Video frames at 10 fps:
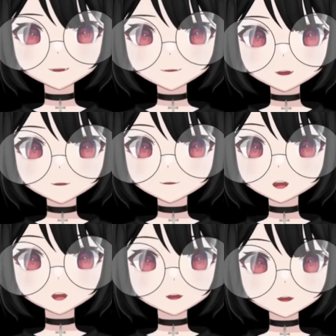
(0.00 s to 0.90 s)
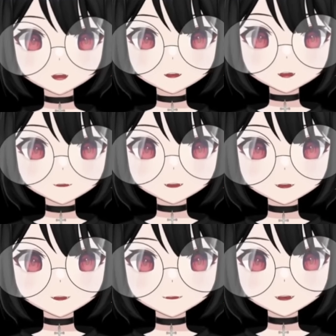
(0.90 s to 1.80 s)
You know, I'm very critical of Niji
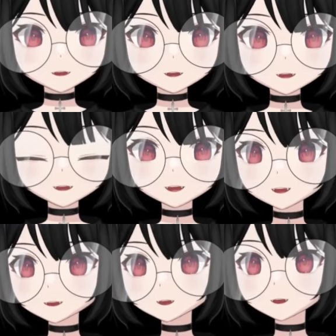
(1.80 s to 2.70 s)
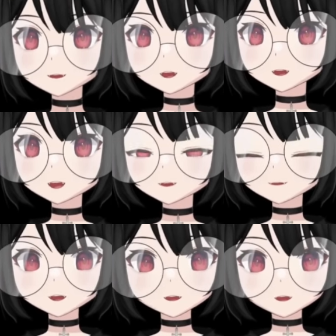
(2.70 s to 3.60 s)
Sanji. Some people prefer
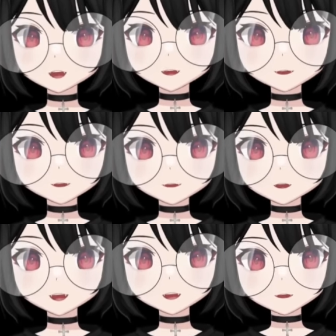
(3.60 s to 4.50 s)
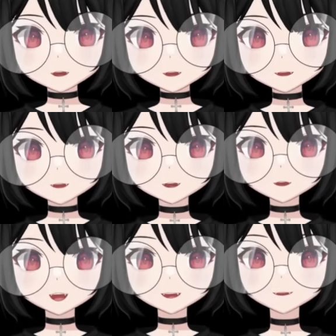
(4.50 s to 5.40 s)
Kawhi over Faze, but
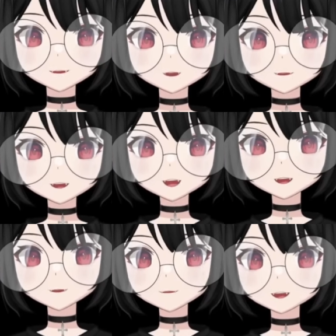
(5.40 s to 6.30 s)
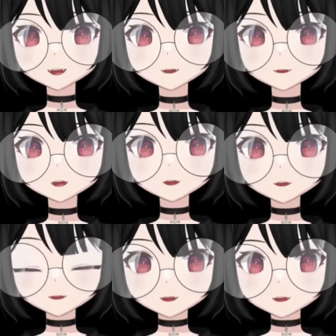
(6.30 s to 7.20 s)
I can still say you know. they got a W
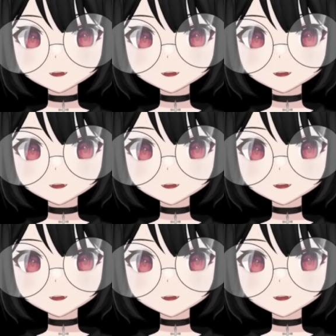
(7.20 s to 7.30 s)
here.